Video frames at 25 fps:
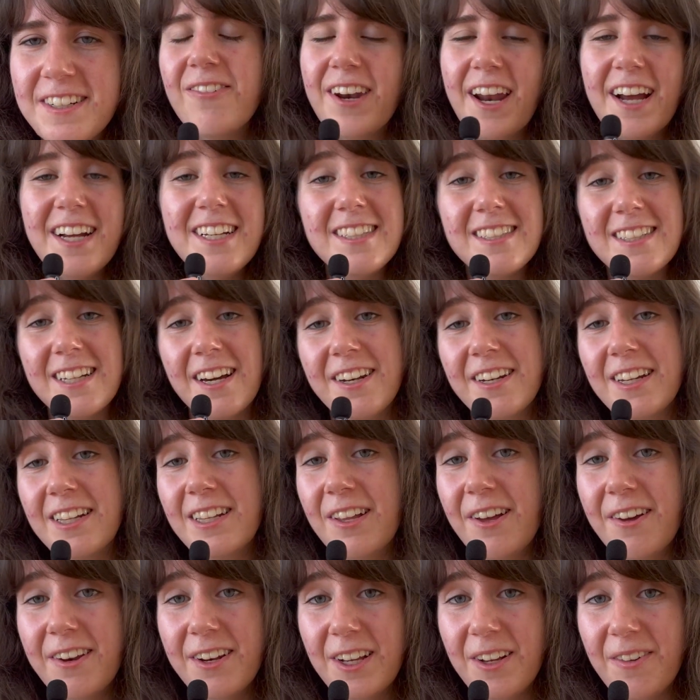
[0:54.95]
When I
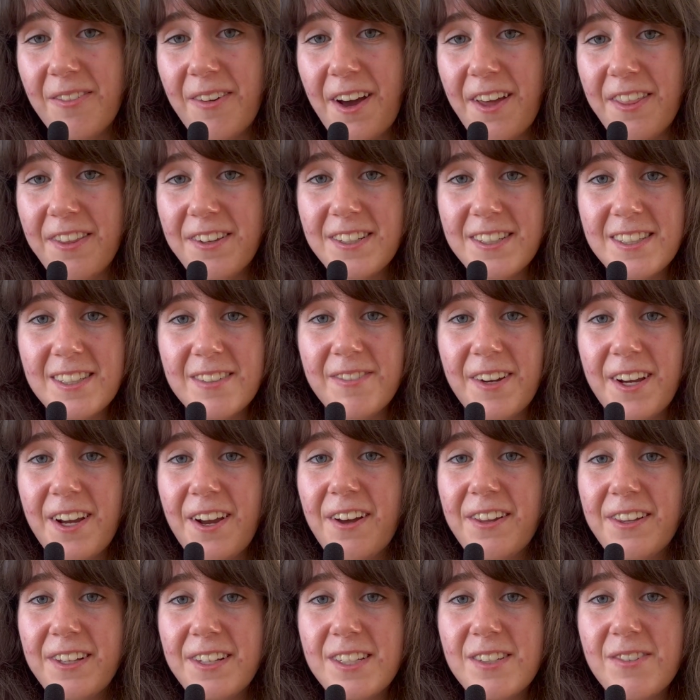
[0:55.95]
started learning about this in my
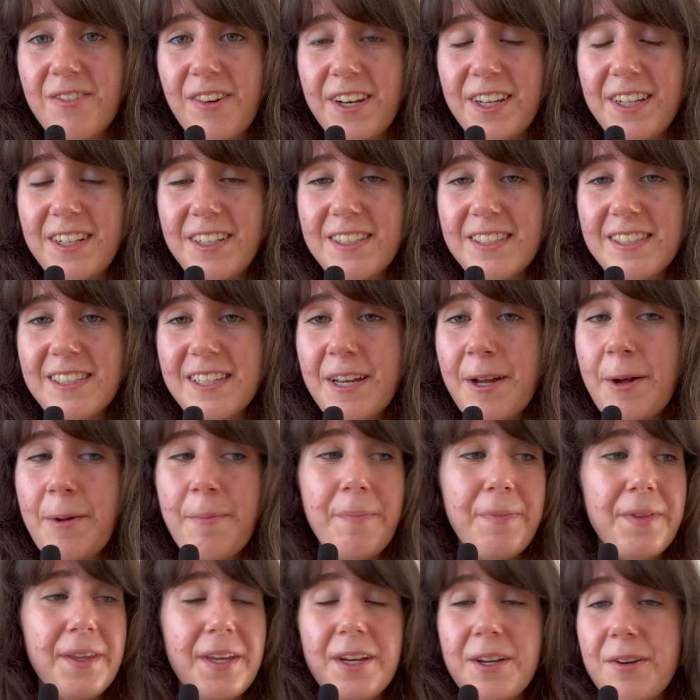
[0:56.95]
early 20s,
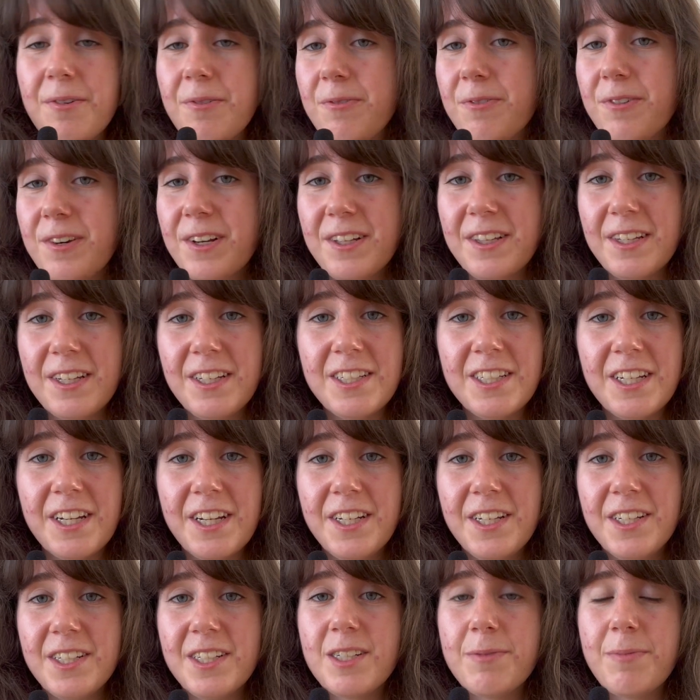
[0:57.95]
it really
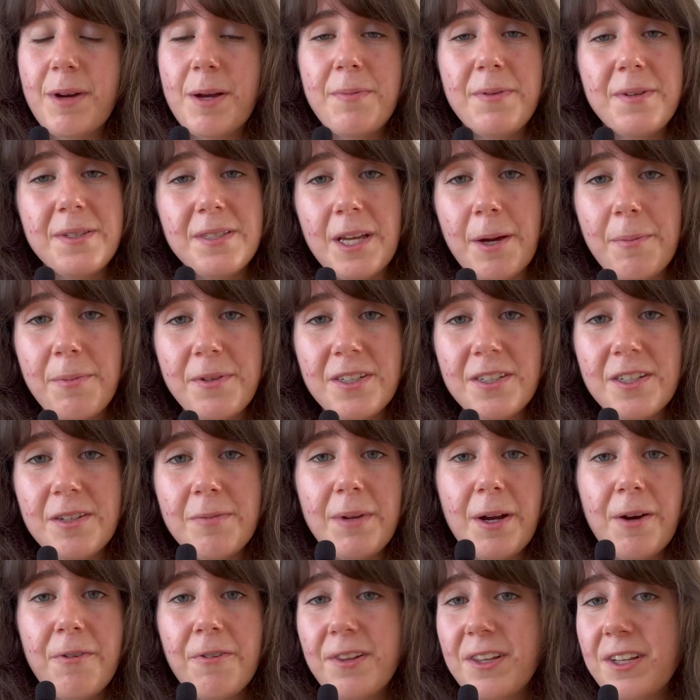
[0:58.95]
changed my perception
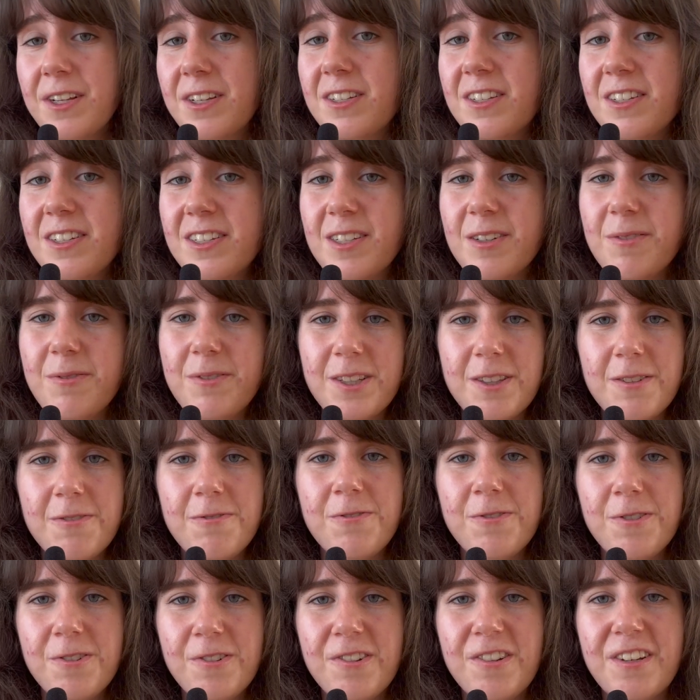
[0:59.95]
and my relationship
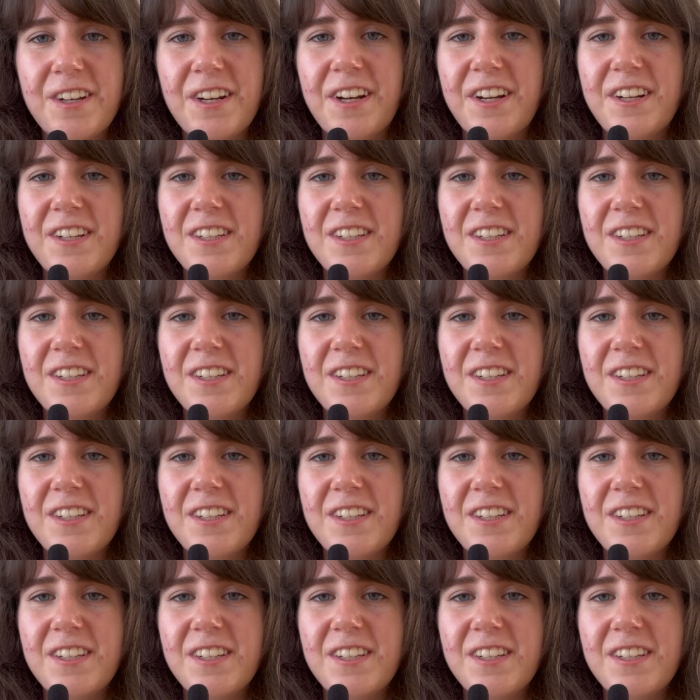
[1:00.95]
with food, and I